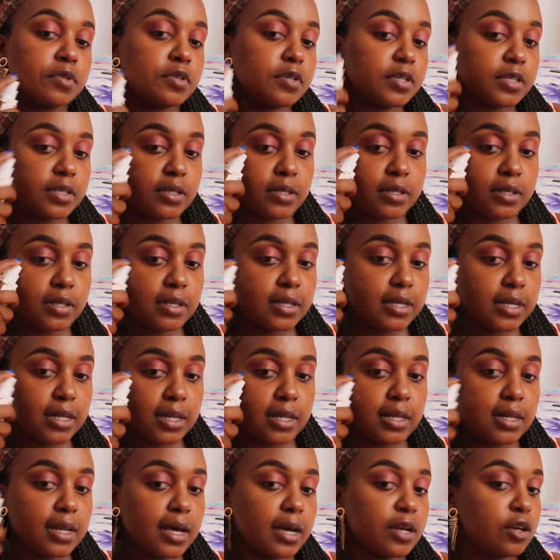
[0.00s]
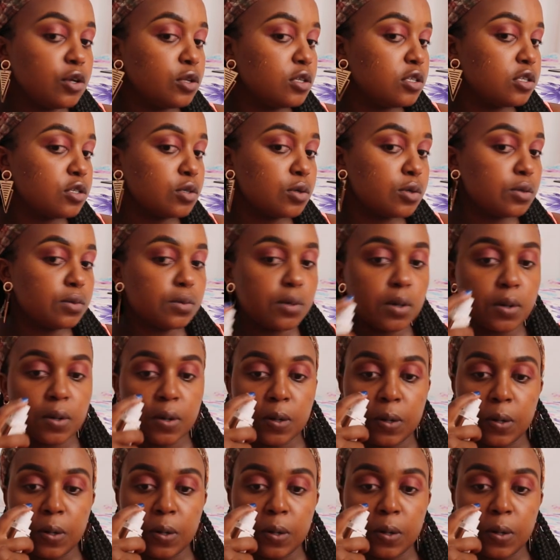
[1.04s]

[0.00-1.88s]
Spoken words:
just a little. And also,